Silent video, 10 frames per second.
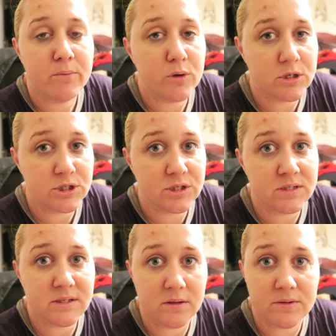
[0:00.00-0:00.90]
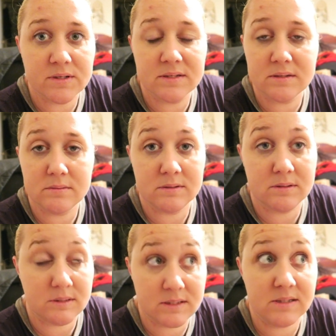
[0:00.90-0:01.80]
pushed until the
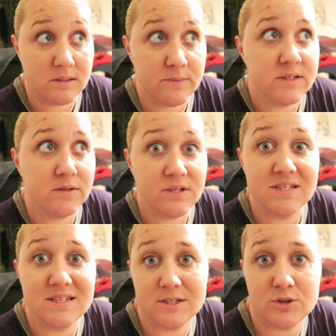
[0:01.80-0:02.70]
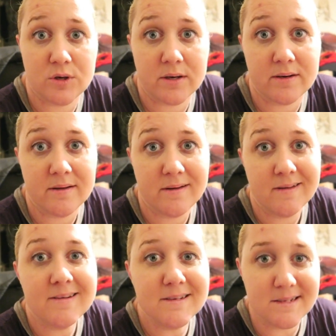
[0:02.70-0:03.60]
system, until the district
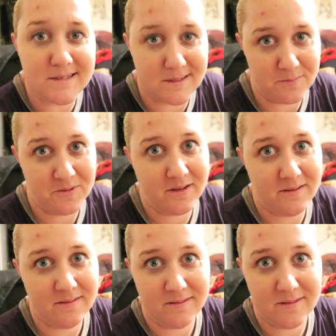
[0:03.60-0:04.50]
did something.